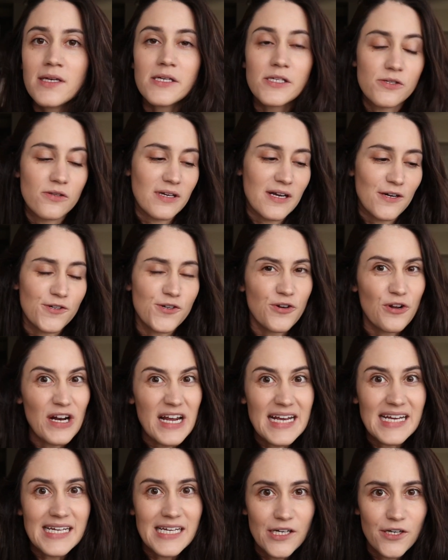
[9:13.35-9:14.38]
So the character are
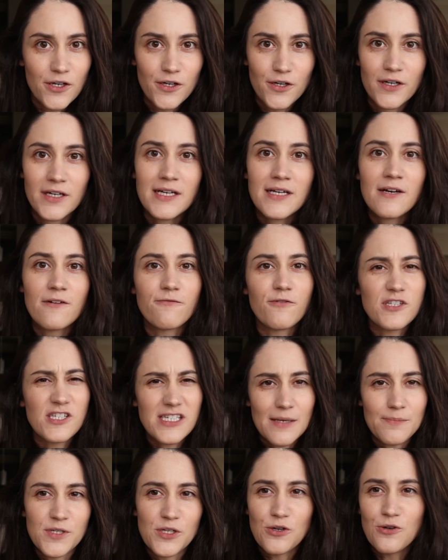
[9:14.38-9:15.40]
going to hear
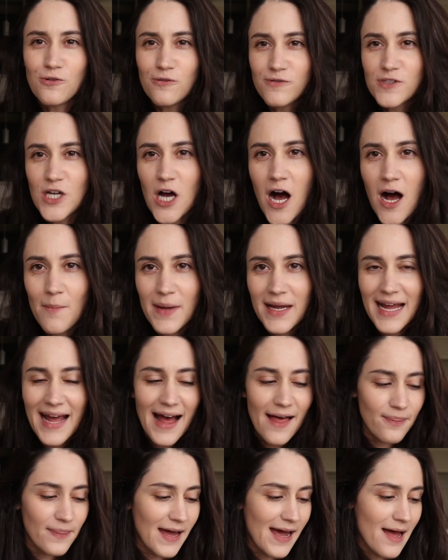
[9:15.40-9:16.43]
footsteps and hooves coming
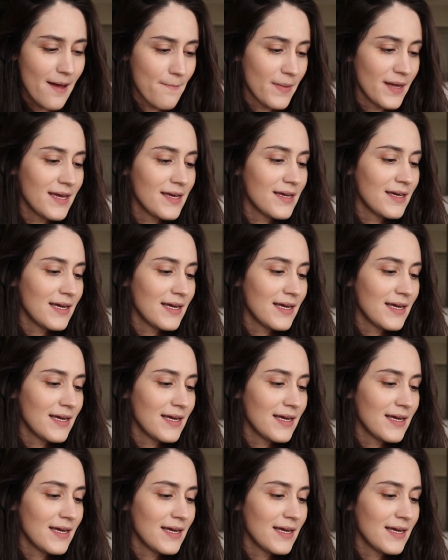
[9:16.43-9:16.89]
at them,